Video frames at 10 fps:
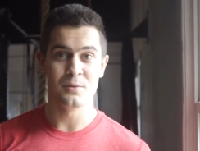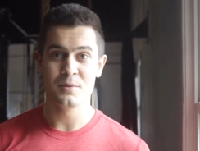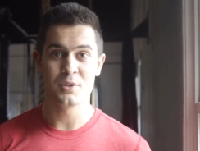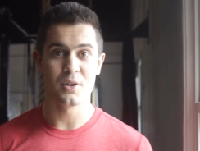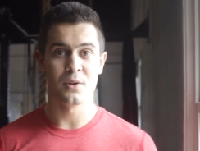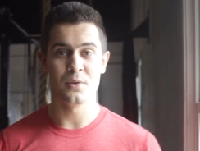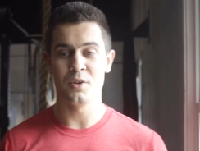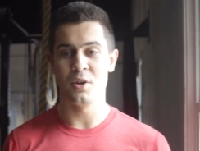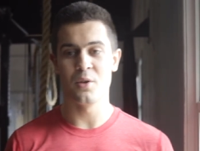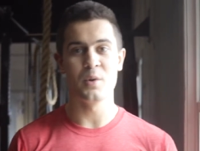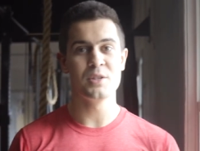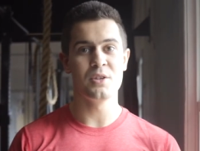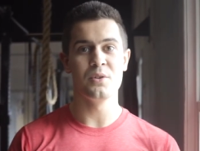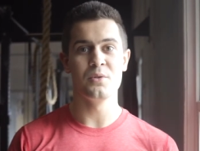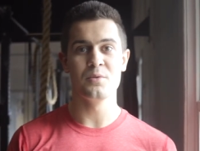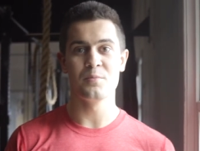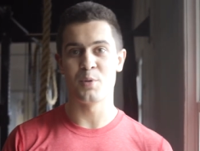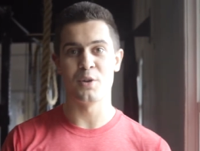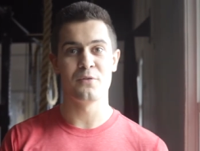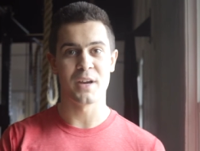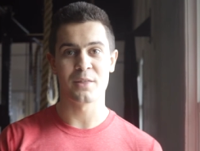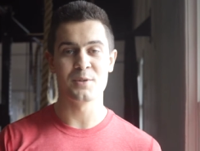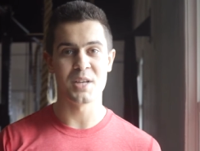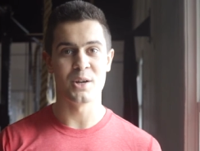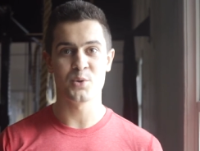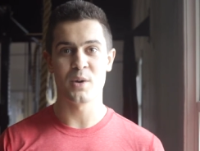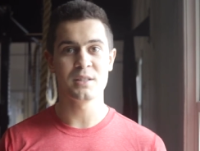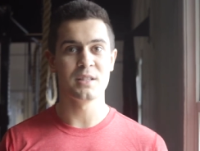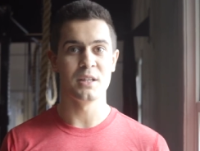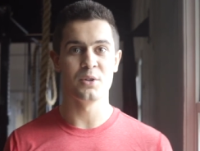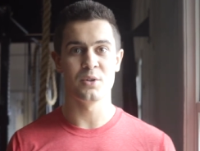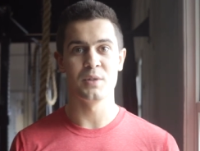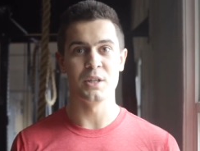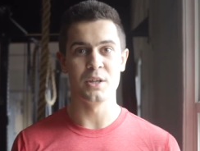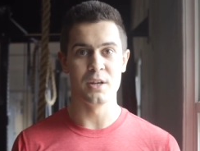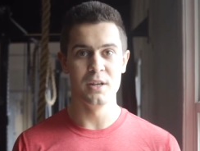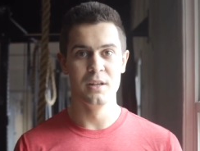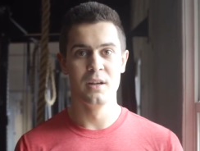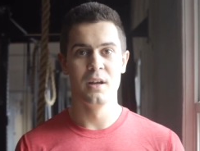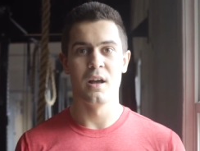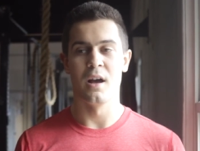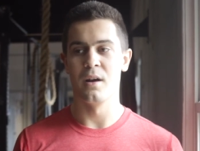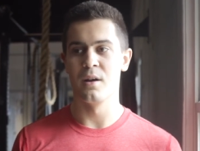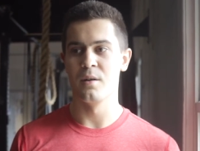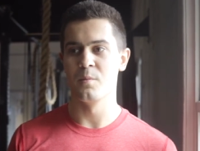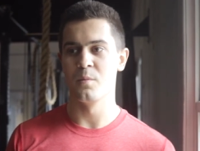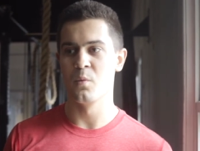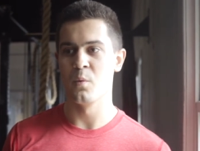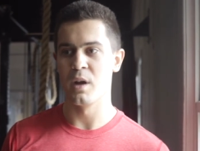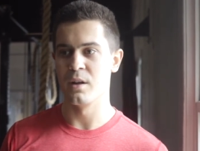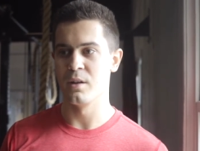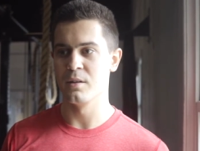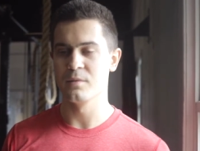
So you know once you perfect those air squats and they look really good, um, well,